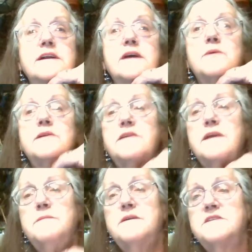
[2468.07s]
Now, whether
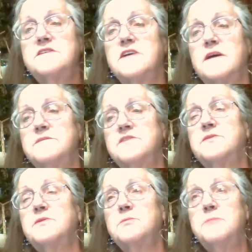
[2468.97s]
that message comes
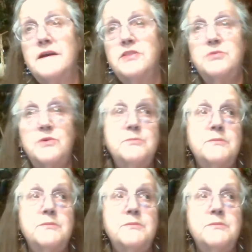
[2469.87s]
through